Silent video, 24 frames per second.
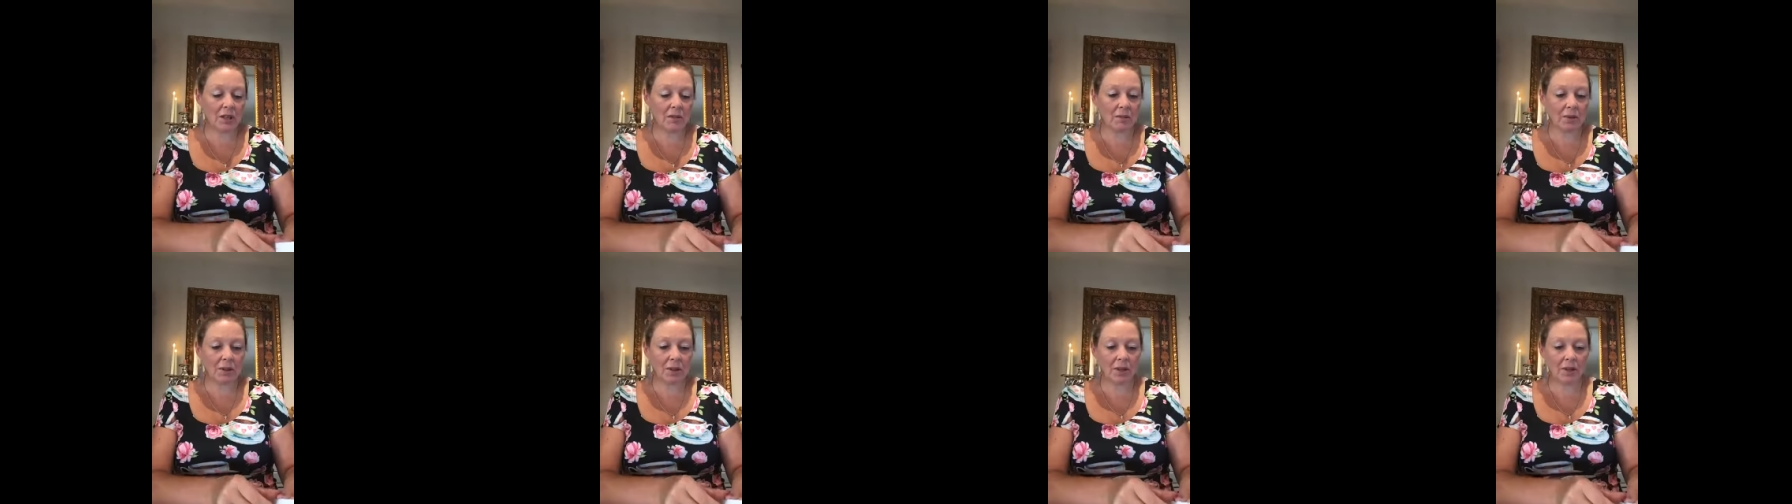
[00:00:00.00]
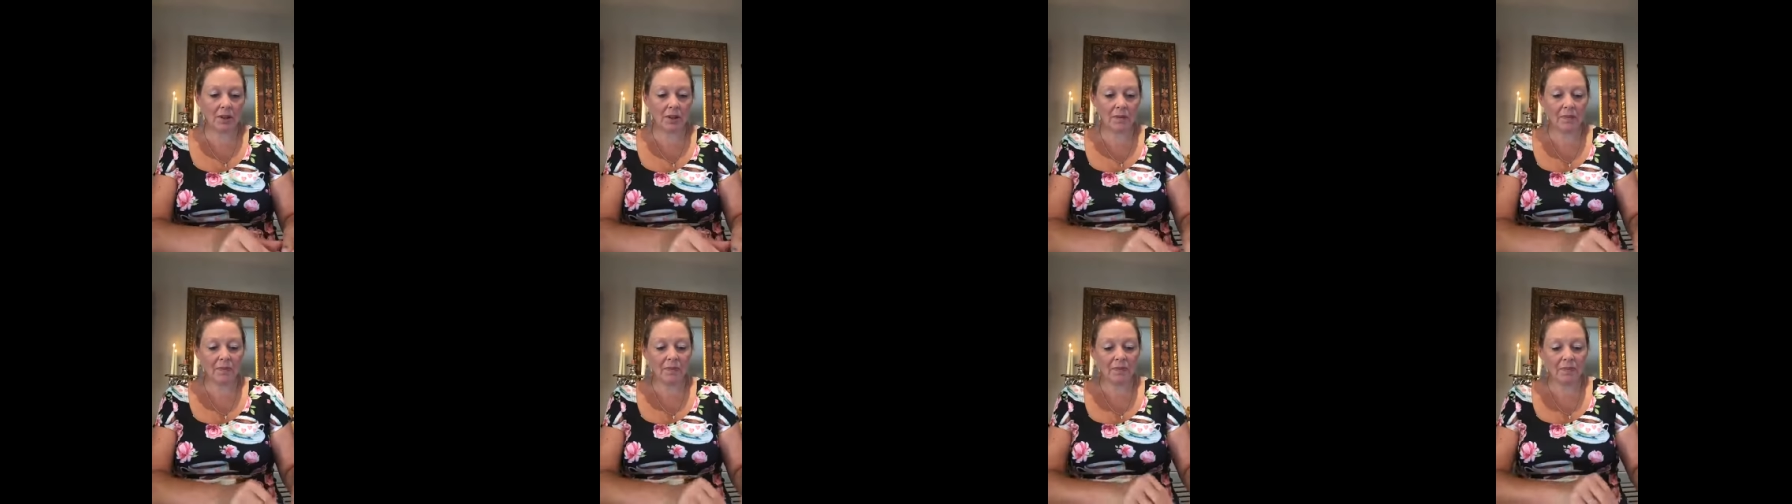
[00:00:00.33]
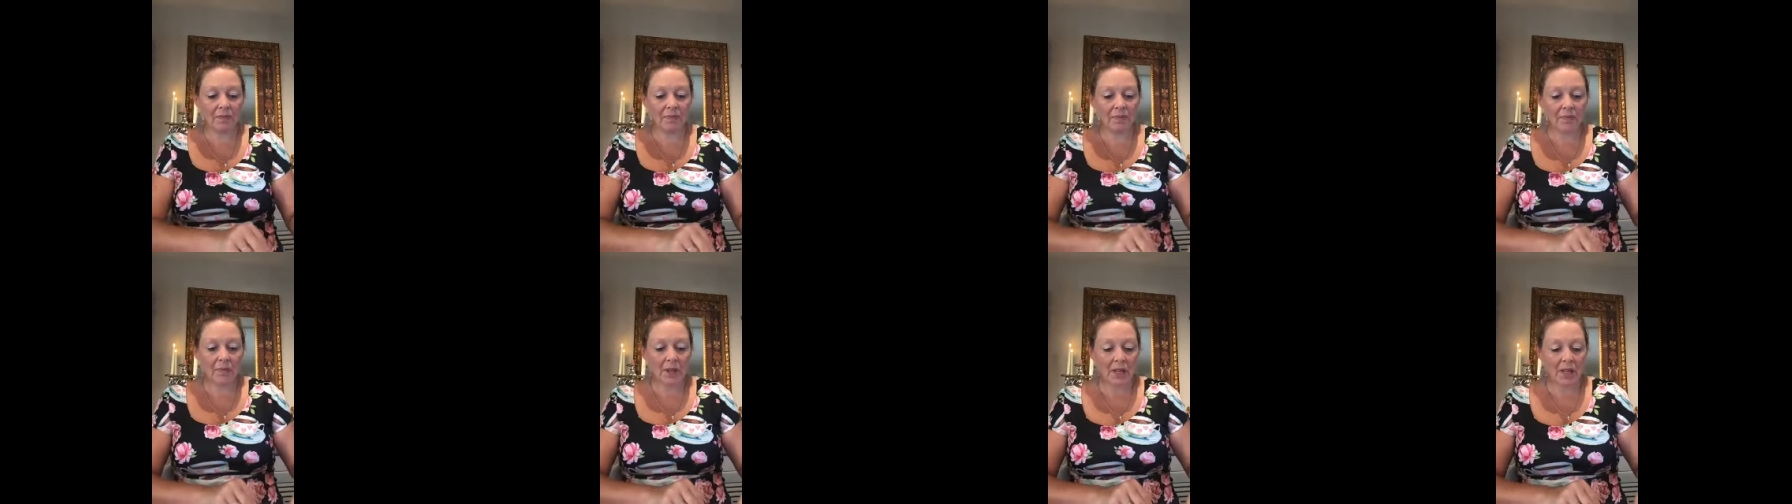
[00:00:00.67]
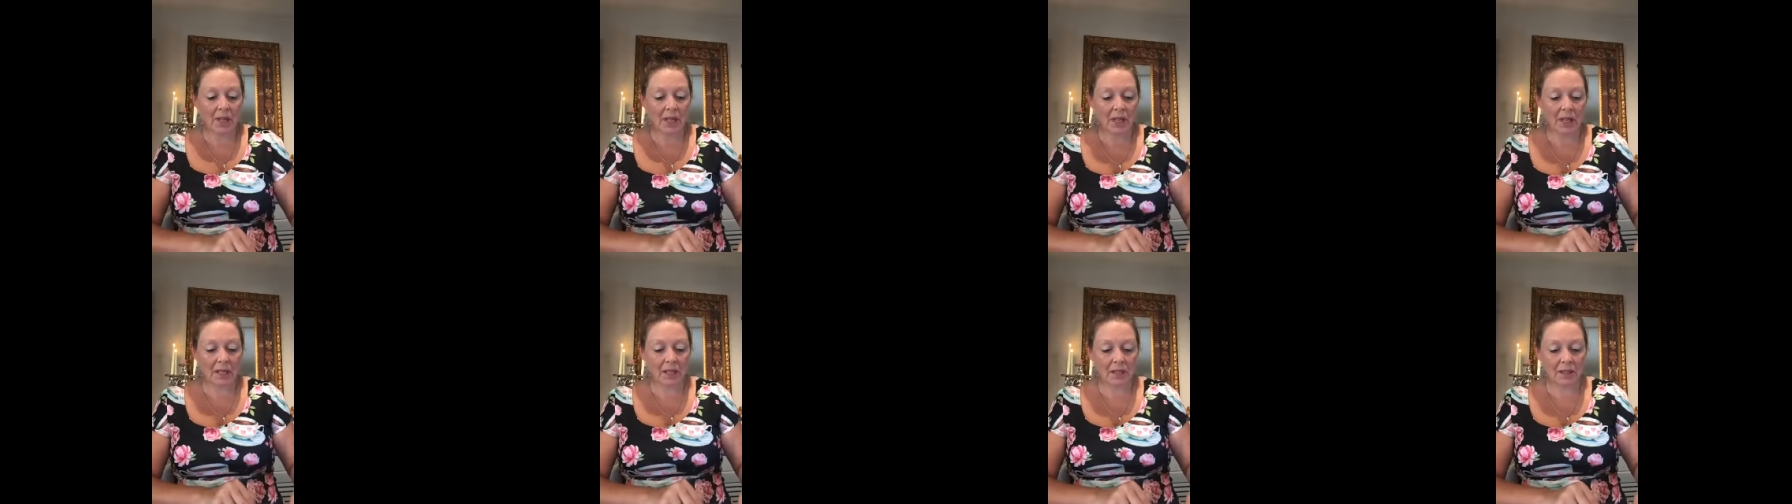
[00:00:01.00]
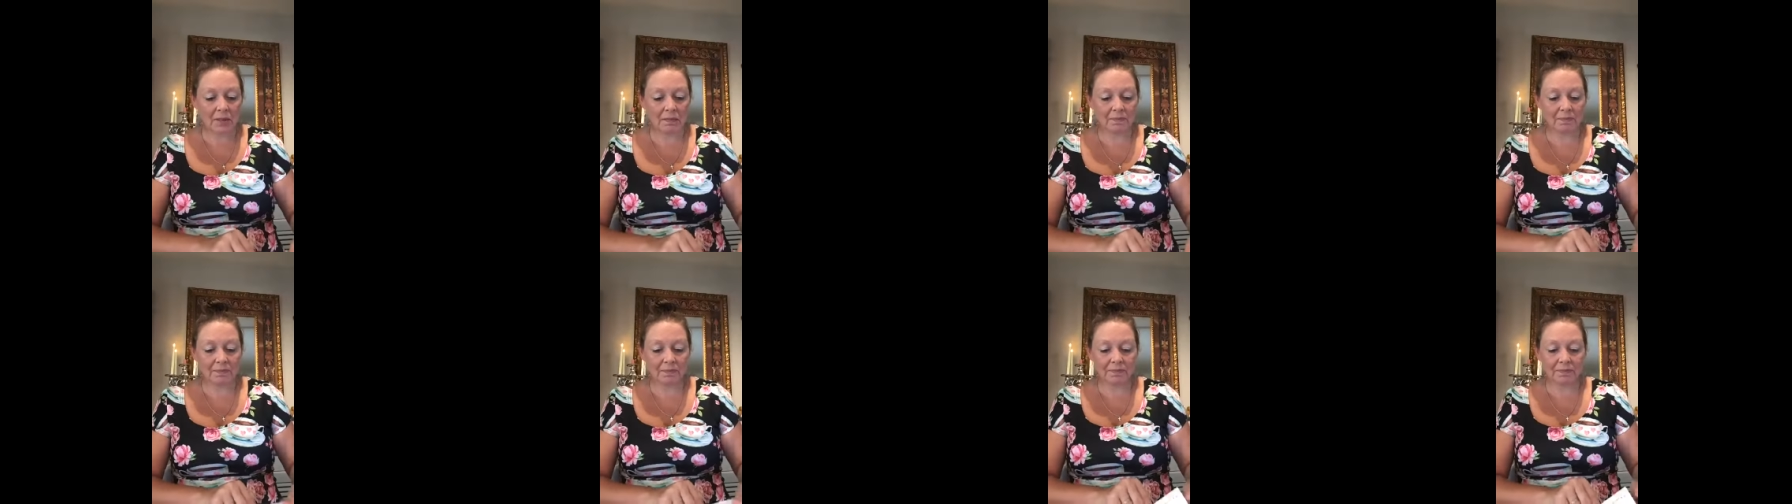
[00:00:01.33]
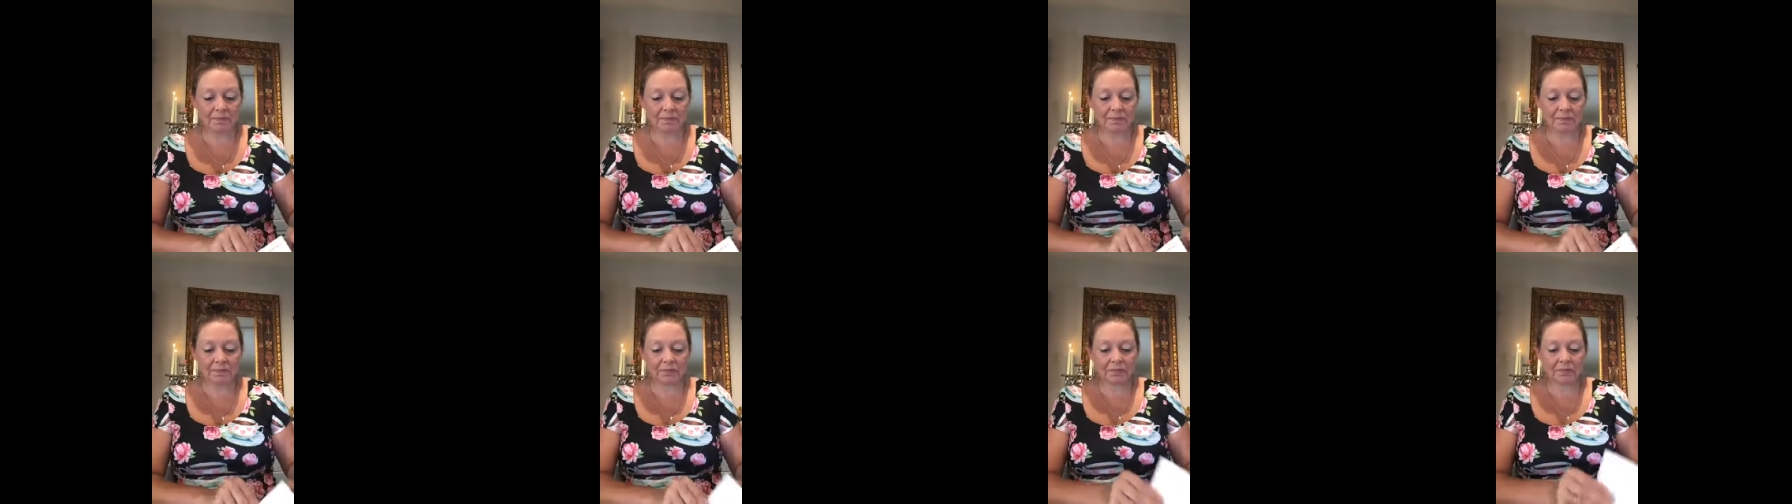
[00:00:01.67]
I can share with you.
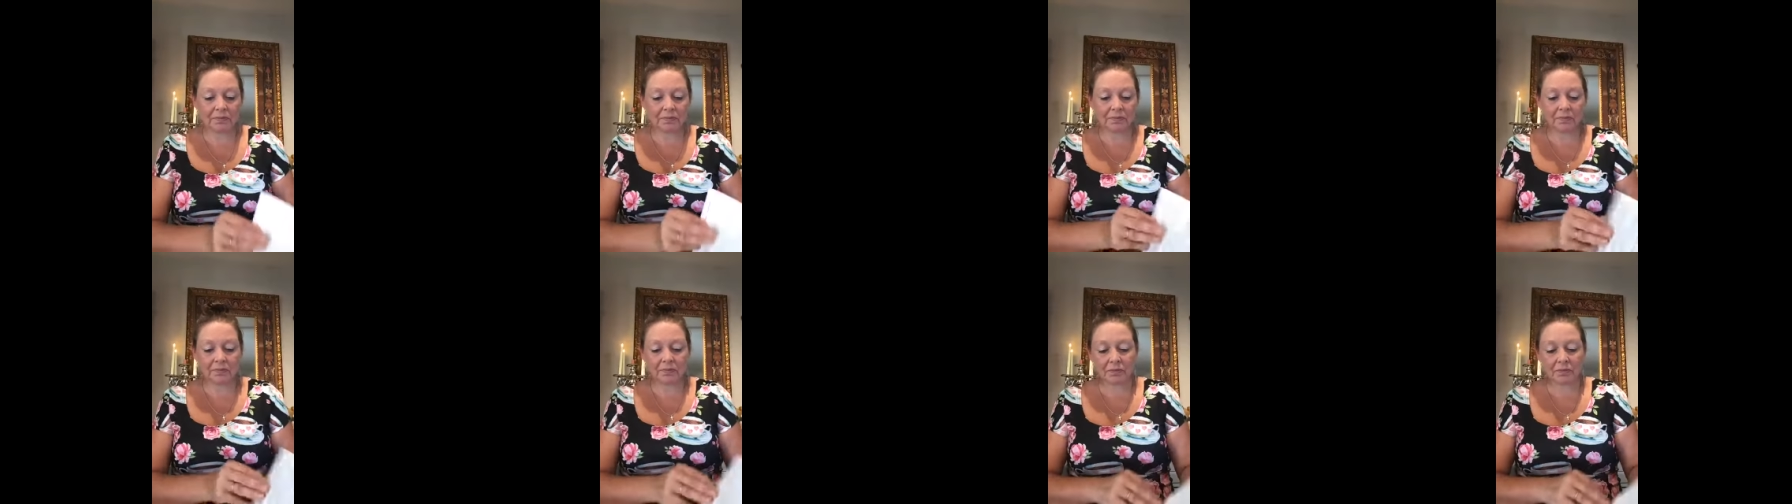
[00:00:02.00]
Um,